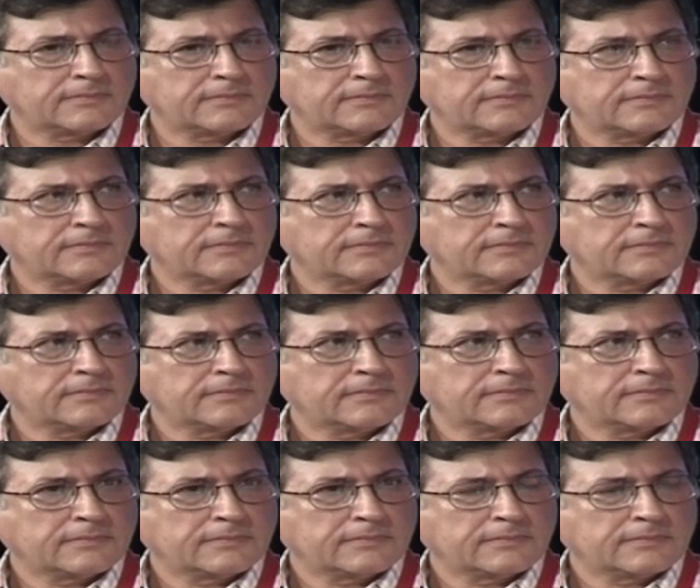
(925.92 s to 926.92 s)
who take
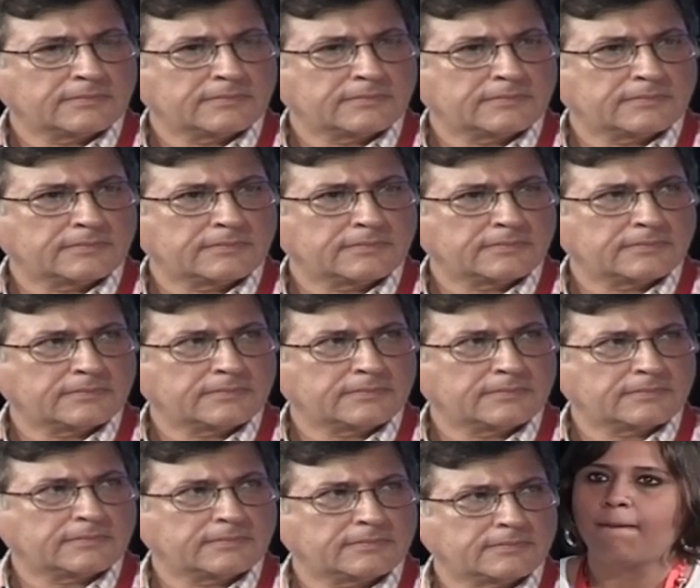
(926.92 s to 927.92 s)
positions, who
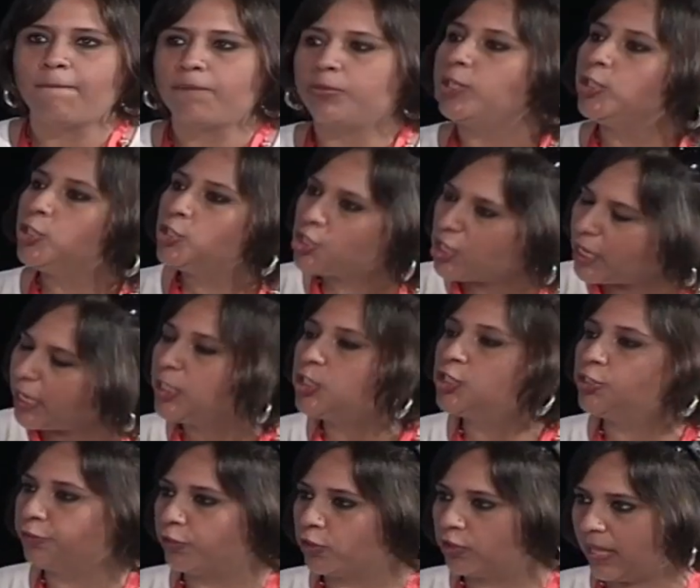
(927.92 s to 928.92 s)
want
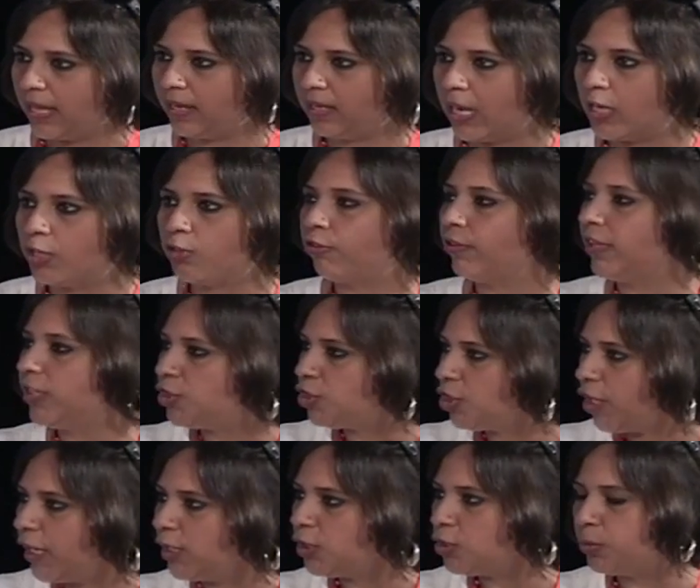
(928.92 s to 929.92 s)
change for their country,
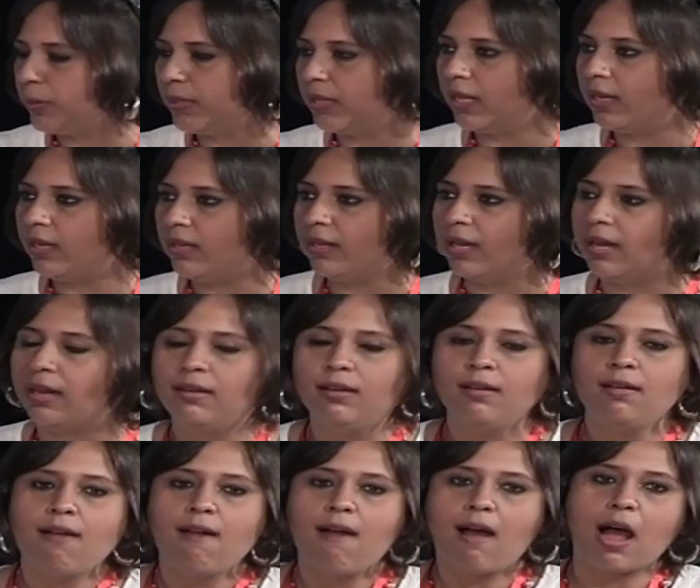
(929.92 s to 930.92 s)
change with India,
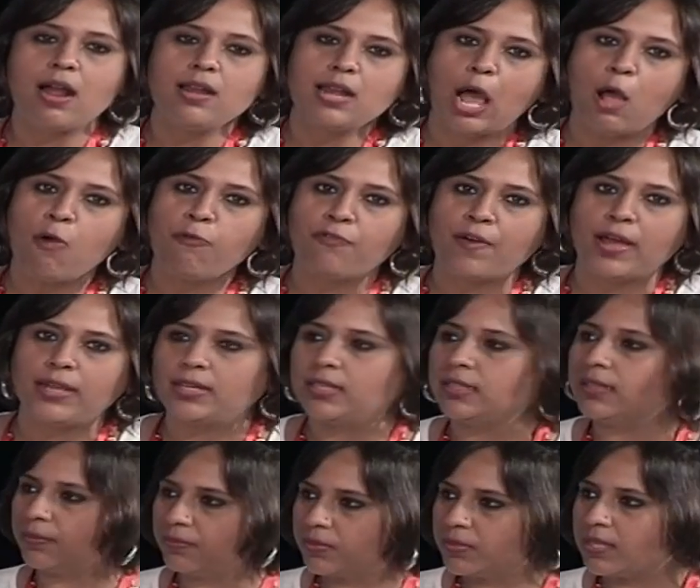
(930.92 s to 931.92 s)
are now
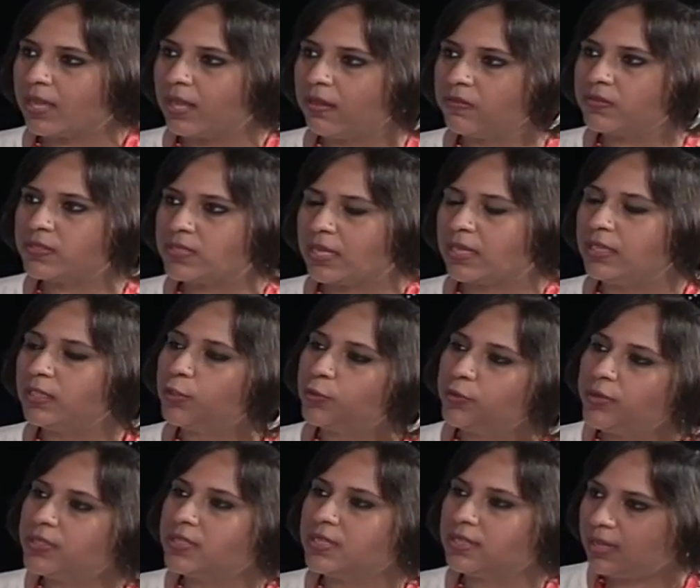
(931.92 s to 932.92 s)
finding themselves
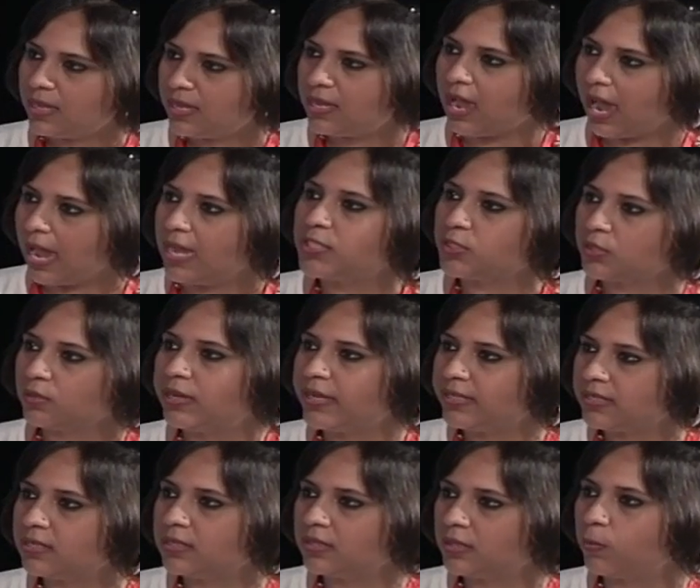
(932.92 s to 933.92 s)
increasingly
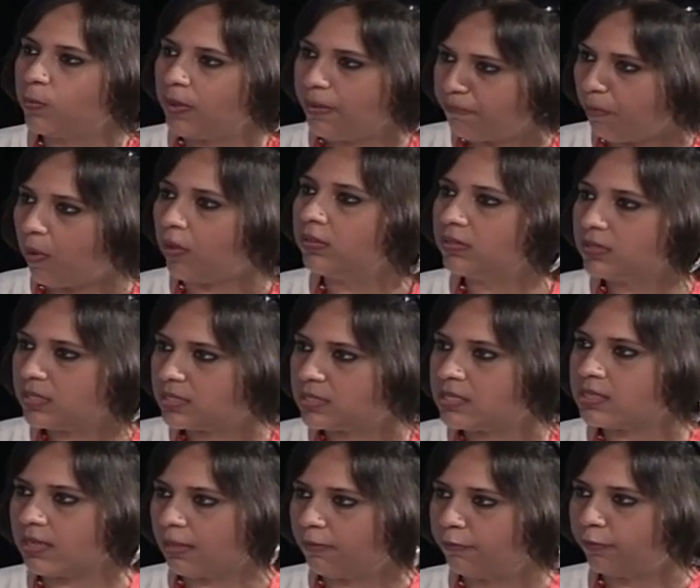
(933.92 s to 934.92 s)
isolated in the way politics
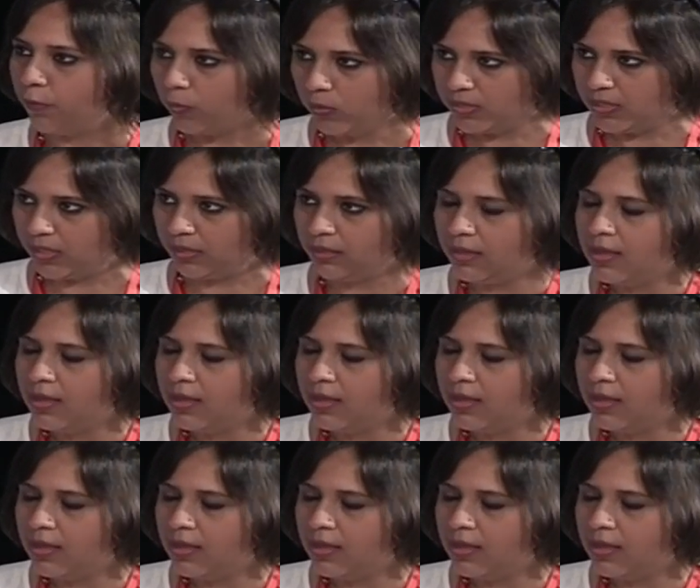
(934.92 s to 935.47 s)
is unfolding.